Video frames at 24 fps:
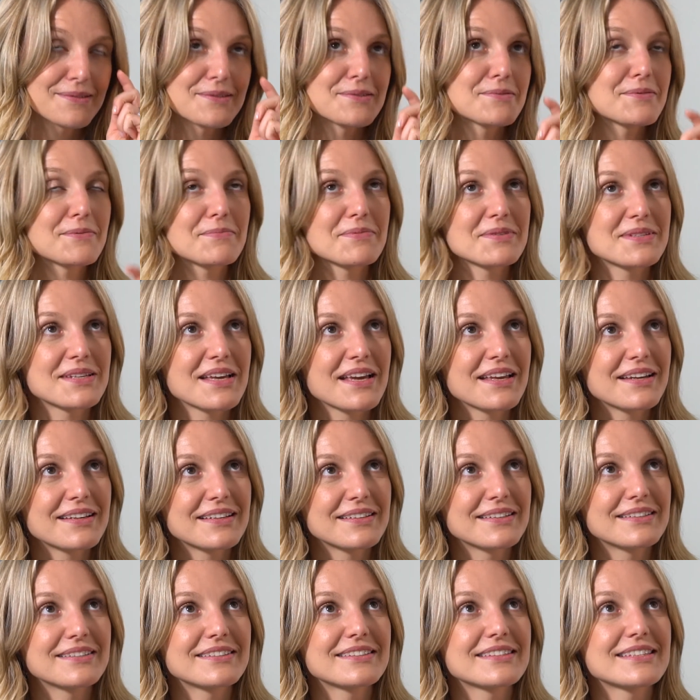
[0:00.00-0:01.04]
Sweet
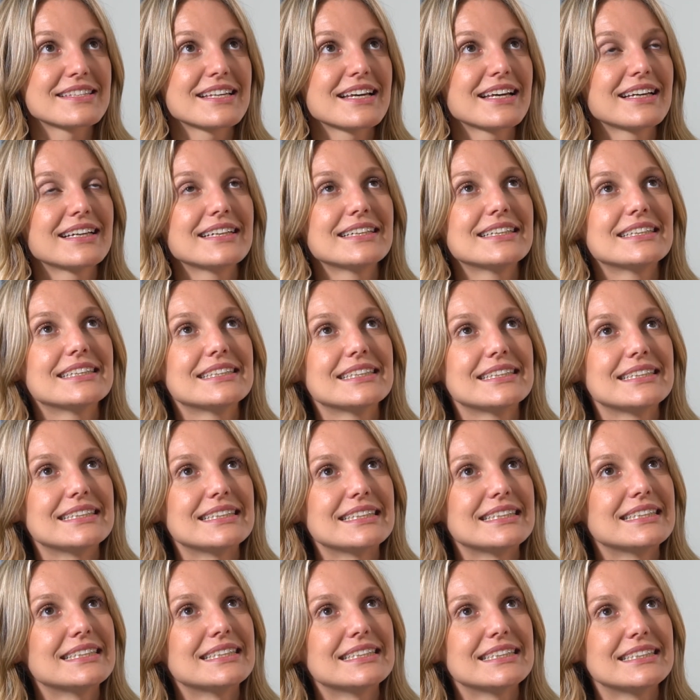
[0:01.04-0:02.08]
potatoes.
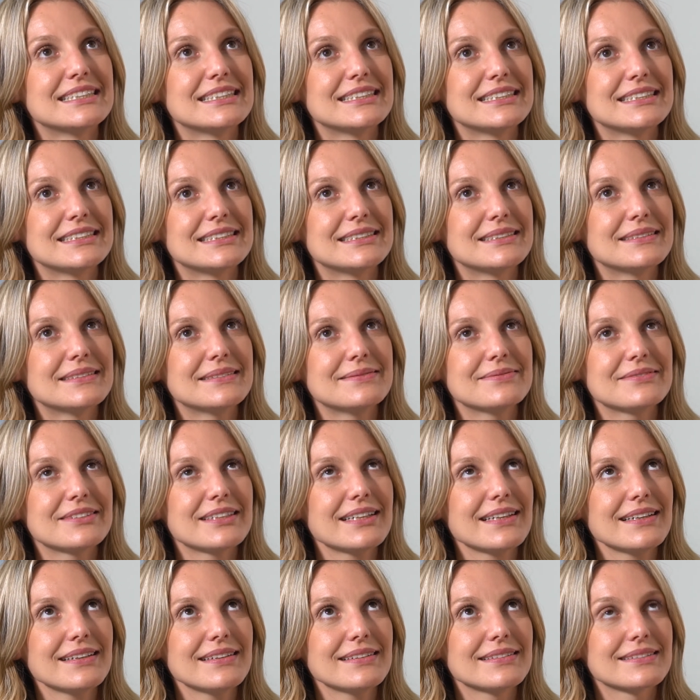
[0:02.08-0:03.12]

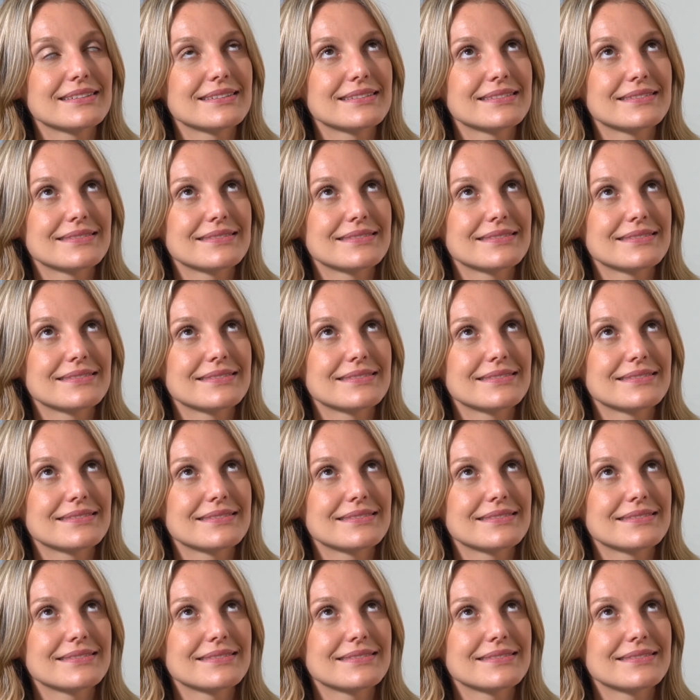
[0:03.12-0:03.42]
What else?